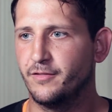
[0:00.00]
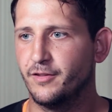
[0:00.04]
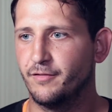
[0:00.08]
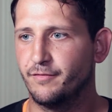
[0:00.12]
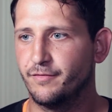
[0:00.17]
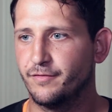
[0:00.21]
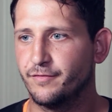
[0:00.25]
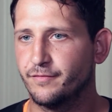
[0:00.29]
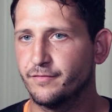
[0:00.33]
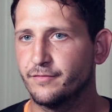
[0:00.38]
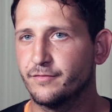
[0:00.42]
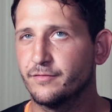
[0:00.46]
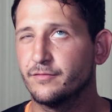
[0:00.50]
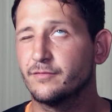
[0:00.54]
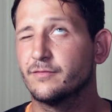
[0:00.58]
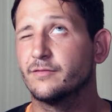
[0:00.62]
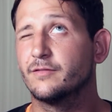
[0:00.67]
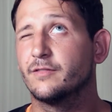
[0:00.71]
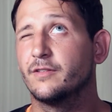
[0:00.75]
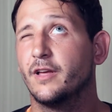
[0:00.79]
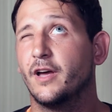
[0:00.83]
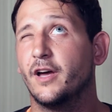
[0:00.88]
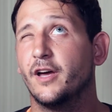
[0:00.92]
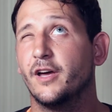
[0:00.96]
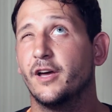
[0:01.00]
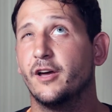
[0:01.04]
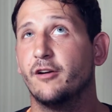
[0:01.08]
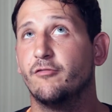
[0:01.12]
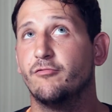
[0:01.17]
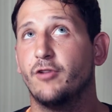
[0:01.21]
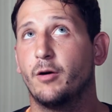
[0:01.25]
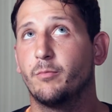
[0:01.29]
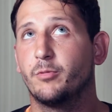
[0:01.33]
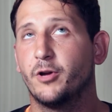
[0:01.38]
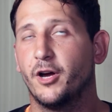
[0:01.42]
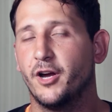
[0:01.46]
They've, uh,
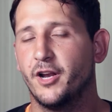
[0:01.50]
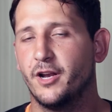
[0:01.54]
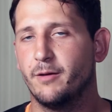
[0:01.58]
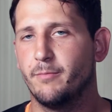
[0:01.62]
Rob got in